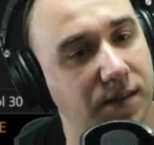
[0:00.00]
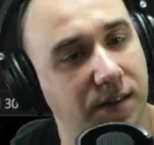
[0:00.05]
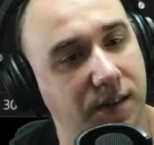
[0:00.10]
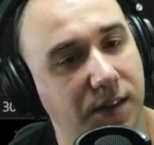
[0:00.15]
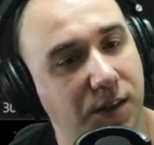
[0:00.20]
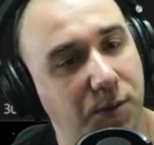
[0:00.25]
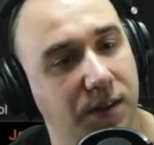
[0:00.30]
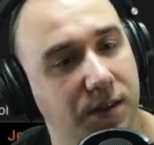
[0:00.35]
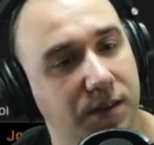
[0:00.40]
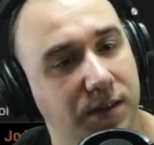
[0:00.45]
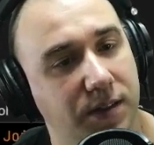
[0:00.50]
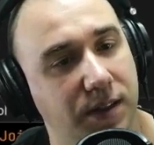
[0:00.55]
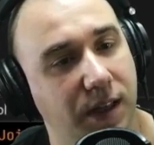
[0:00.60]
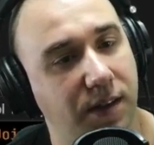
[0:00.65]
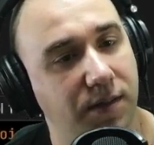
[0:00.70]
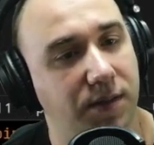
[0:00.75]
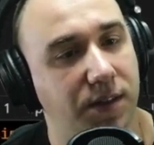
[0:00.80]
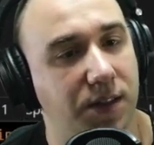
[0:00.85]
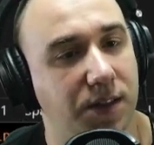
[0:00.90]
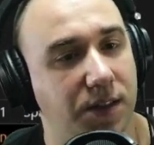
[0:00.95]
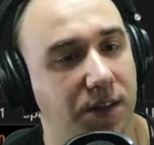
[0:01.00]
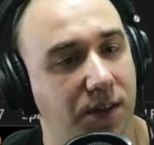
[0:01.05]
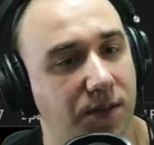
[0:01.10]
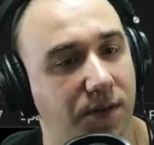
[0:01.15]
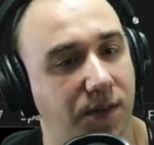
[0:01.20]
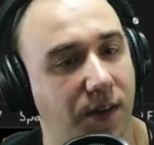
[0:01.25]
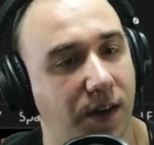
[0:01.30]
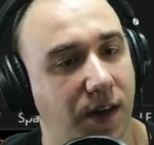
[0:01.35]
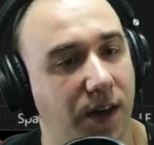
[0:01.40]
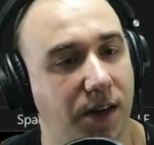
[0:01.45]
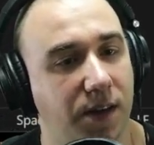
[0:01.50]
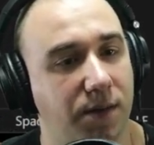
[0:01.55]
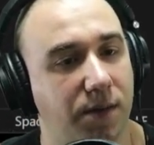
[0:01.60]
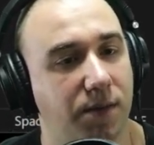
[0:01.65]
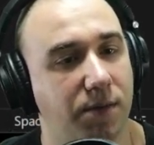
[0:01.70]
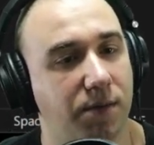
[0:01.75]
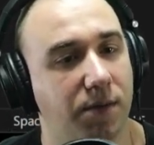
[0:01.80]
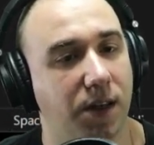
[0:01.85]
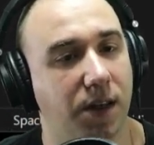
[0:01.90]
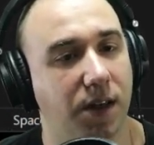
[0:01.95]
Nope. Save. This is fine.
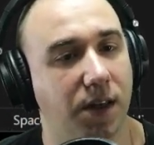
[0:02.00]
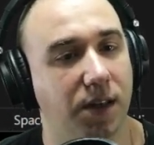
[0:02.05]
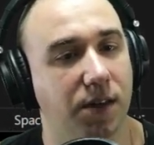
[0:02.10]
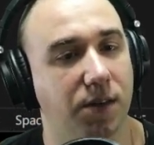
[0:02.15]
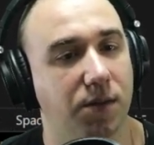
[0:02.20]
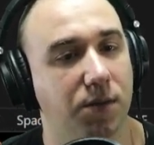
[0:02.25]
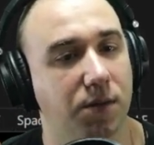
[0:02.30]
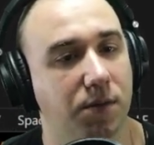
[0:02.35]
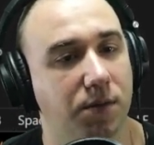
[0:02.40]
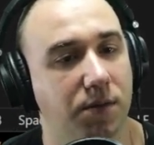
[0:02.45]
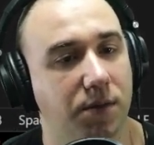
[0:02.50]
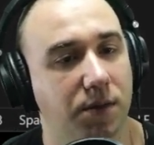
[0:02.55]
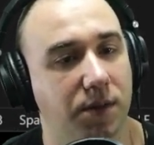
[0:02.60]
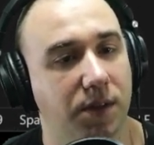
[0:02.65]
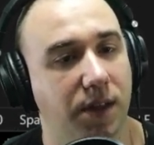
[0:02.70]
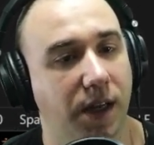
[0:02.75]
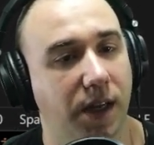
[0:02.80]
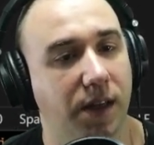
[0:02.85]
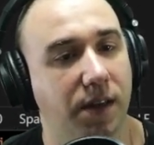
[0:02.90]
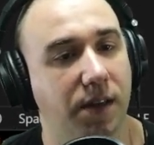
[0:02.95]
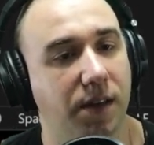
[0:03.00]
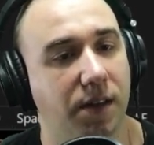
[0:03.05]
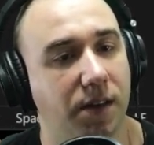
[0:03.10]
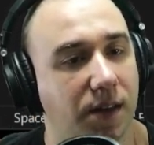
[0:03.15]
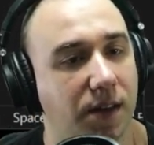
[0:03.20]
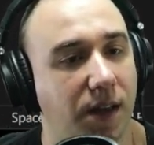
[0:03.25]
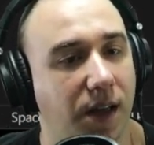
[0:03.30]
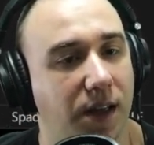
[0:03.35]
Can I do 10?